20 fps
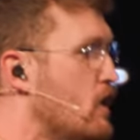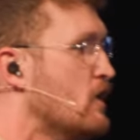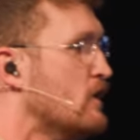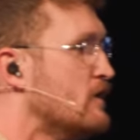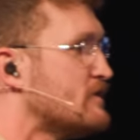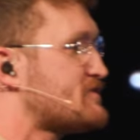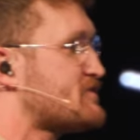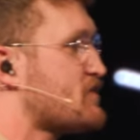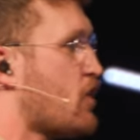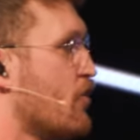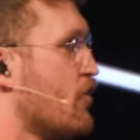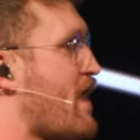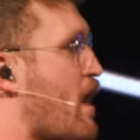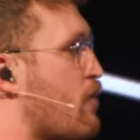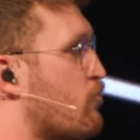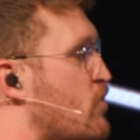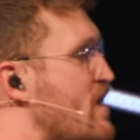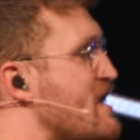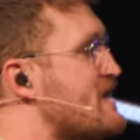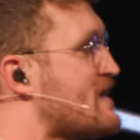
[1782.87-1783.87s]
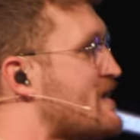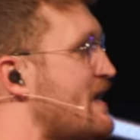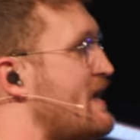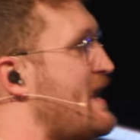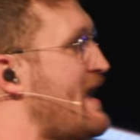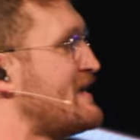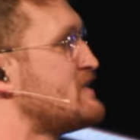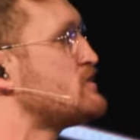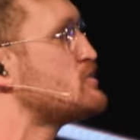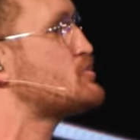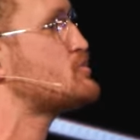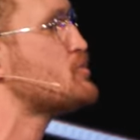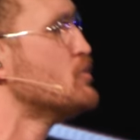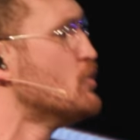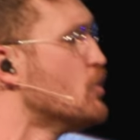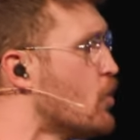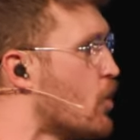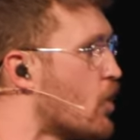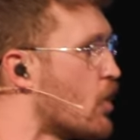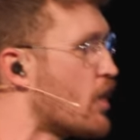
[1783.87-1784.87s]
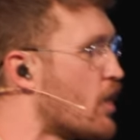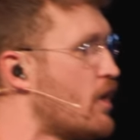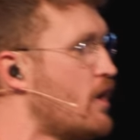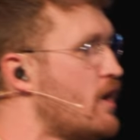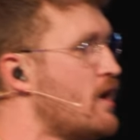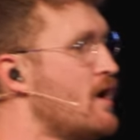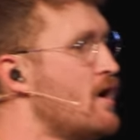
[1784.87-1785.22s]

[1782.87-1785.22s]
so that we can endure